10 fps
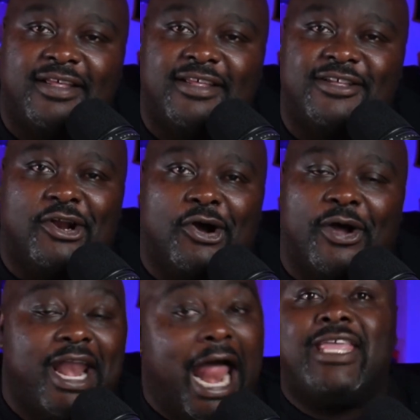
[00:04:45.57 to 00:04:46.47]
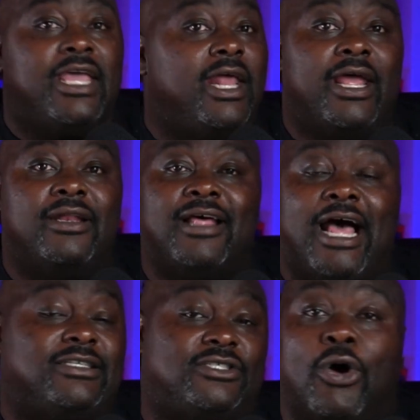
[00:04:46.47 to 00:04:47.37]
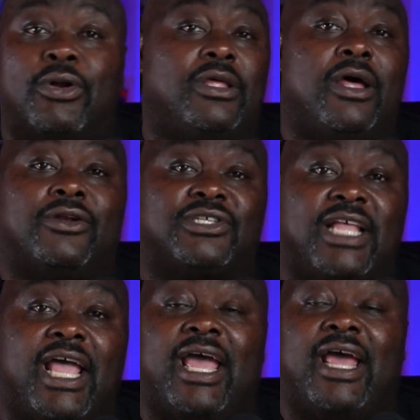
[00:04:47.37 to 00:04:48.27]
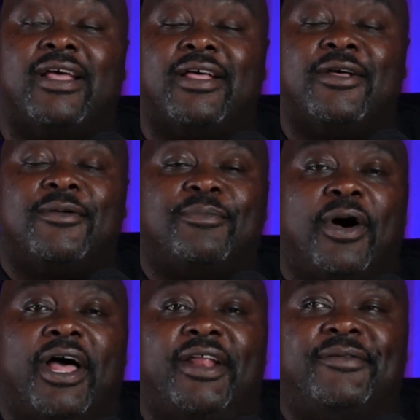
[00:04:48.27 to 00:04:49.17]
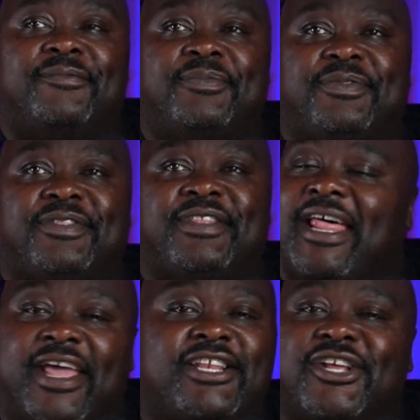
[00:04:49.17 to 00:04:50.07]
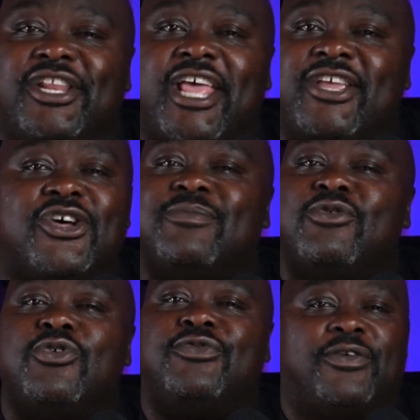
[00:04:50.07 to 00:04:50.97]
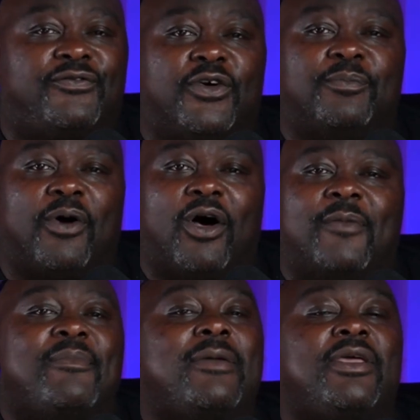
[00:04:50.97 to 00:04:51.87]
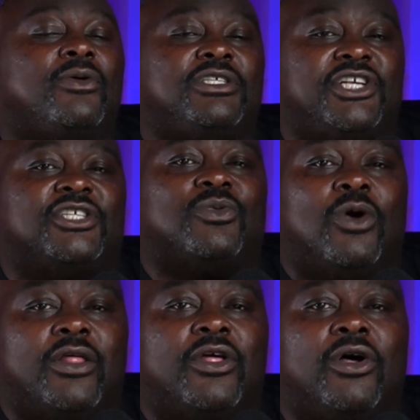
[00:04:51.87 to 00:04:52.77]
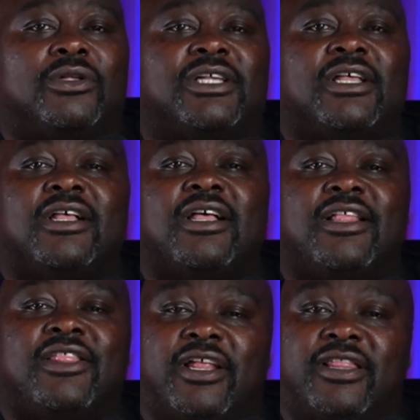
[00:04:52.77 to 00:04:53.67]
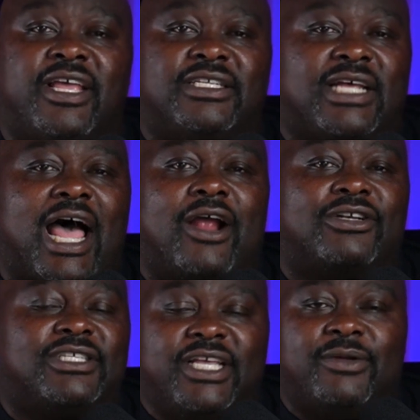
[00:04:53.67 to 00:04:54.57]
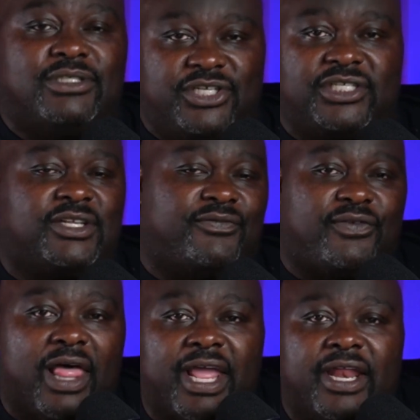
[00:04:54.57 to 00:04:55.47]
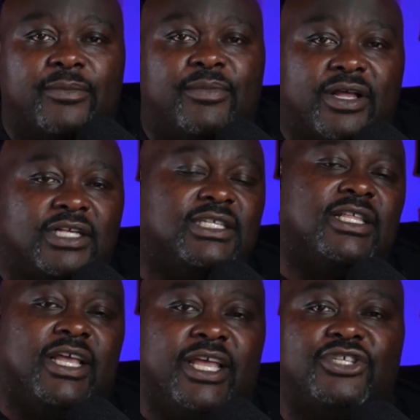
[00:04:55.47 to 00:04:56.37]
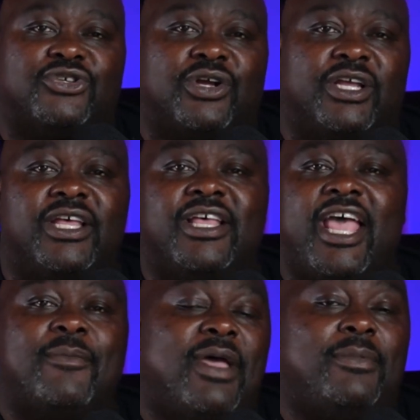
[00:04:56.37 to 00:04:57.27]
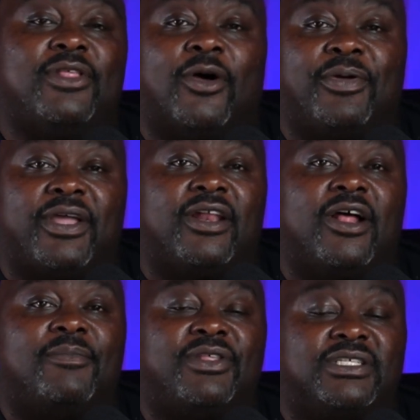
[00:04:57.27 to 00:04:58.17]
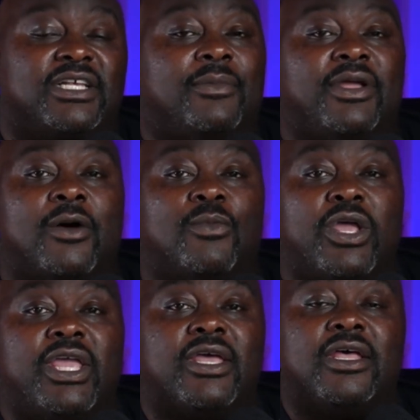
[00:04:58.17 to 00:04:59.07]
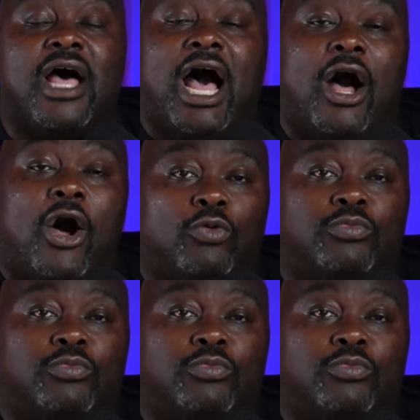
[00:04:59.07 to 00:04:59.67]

You know, and I get it. I totally understand. But, yeah, they couldn't move the football. And maybe it was just one of those, the entire team was just deflated because of the injury, and maybe they'll pick it up this coming up week. I hope